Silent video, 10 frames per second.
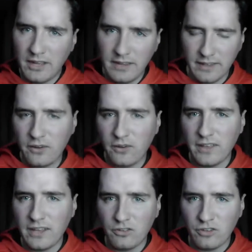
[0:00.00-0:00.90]
The other
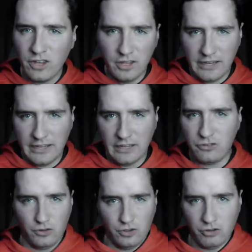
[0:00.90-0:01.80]
thing is, I guess
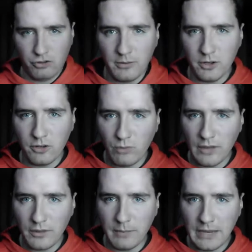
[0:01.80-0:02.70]
you can attribute as well,
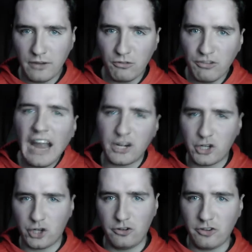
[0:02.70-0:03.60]
the
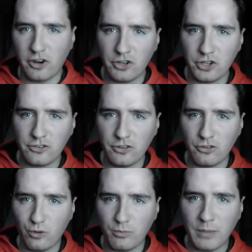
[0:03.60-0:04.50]
manufacturers are just as
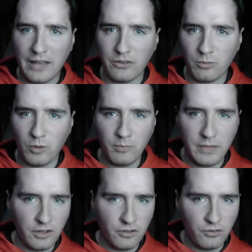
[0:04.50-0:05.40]
responsible
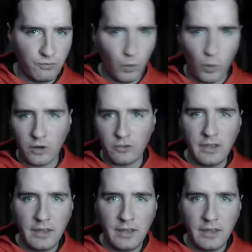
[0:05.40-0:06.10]
because Fords,